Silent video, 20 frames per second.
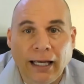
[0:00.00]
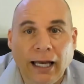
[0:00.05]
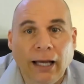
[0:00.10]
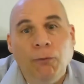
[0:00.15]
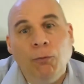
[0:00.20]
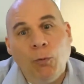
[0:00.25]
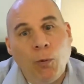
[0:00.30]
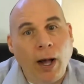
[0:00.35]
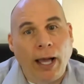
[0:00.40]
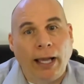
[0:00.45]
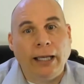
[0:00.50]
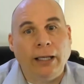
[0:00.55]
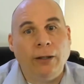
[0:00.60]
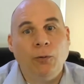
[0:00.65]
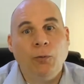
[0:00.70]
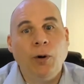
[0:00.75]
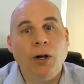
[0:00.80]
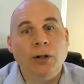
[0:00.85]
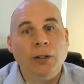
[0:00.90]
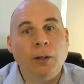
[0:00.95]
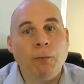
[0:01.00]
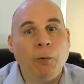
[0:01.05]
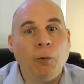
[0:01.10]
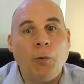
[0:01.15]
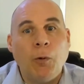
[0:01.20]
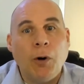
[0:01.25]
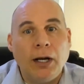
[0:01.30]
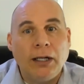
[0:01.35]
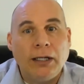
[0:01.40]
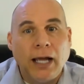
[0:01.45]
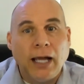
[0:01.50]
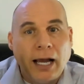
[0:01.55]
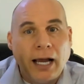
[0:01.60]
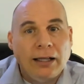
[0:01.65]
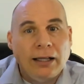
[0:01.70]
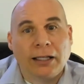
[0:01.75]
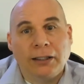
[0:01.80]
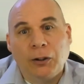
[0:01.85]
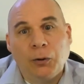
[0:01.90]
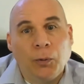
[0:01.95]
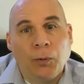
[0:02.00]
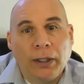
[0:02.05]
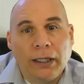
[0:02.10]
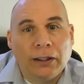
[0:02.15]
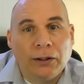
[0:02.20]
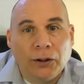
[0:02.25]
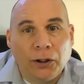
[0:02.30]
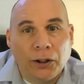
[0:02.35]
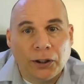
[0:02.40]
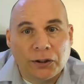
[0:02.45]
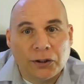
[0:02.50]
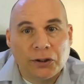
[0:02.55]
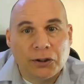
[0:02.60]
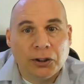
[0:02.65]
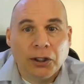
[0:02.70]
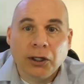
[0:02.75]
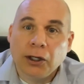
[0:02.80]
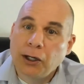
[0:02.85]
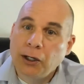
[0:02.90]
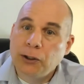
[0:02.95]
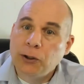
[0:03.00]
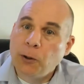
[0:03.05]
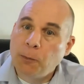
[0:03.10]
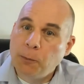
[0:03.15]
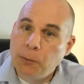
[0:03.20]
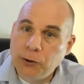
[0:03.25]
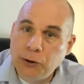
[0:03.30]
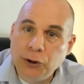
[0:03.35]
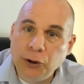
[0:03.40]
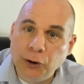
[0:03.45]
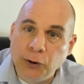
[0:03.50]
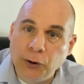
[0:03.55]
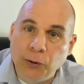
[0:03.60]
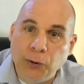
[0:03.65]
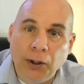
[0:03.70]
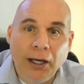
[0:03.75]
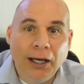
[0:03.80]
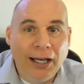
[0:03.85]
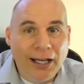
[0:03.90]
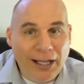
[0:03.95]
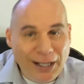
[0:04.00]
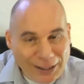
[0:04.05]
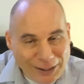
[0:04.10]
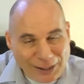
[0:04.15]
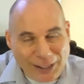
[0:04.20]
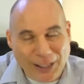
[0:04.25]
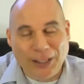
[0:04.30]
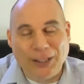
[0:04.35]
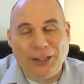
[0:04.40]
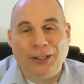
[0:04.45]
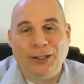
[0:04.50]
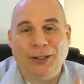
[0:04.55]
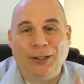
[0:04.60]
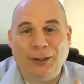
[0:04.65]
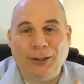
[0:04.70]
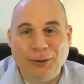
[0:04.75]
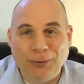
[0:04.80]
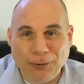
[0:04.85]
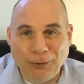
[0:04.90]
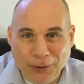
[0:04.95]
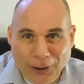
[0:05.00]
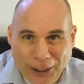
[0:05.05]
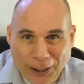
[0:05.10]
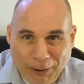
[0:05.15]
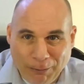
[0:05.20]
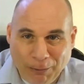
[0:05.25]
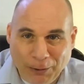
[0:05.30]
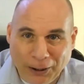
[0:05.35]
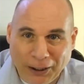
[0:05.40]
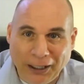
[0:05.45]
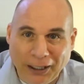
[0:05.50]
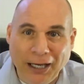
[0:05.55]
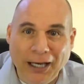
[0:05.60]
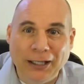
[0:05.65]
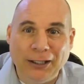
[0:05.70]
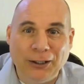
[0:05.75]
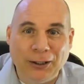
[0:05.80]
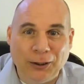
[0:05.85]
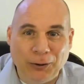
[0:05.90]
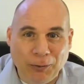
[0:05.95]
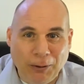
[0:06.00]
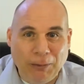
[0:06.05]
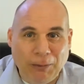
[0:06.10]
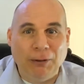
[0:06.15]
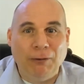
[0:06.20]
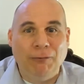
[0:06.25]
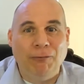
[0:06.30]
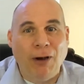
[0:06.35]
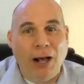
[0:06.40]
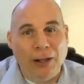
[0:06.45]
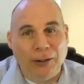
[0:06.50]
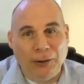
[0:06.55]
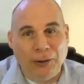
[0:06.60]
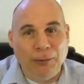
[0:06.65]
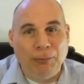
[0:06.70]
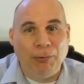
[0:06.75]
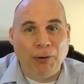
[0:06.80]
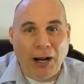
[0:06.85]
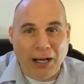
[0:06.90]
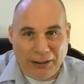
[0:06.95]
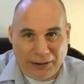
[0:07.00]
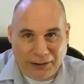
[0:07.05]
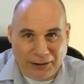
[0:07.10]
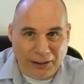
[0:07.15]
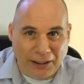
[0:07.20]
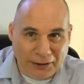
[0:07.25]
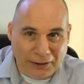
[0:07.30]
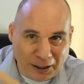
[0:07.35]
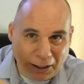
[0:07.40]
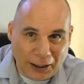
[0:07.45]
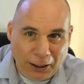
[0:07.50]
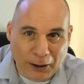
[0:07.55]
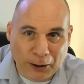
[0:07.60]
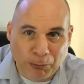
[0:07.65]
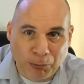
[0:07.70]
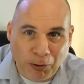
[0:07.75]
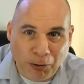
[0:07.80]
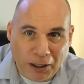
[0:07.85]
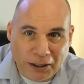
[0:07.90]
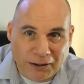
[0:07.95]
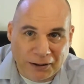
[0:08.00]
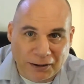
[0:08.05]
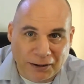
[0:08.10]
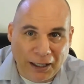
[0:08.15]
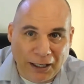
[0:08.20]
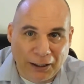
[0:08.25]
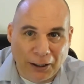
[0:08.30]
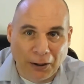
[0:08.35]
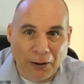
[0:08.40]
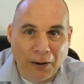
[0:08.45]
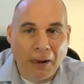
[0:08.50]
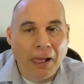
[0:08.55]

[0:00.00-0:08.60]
And why? Well, number one, I like the way it looks. Number two, it's extremely, extremely value priced. I'll tell you the price later.